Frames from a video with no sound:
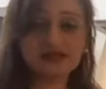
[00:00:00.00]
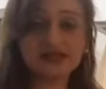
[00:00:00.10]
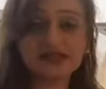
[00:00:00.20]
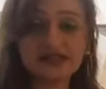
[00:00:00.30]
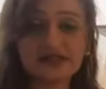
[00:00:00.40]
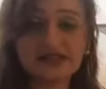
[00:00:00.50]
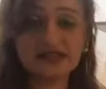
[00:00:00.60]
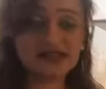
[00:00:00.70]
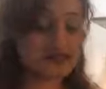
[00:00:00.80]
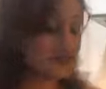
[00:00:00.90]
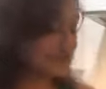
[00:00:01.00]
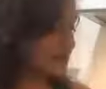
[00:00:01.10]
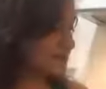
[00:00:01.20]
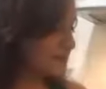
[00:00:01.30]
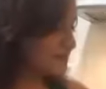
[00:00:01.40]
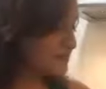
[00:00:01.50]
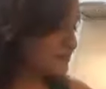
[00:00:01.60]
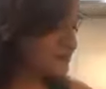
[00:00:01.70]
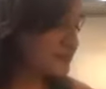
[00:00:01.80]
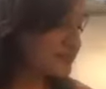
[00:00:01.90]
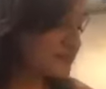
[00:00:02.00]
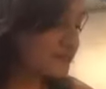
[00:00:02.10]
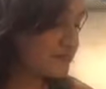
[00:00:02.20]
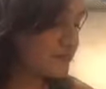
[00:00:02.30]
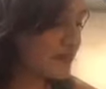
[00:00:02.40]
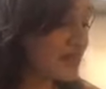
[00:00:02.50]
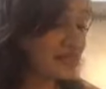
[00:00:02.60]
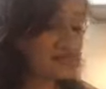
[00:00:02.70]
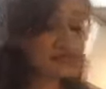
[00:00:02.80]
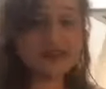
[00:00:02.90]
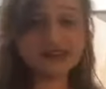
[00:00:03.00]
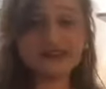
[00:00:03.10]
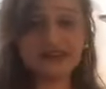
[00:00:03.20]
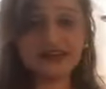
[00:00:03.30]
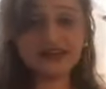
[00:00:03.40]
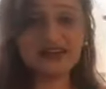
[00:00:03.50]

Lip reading: this is what this is looking like. And guess what else I've got?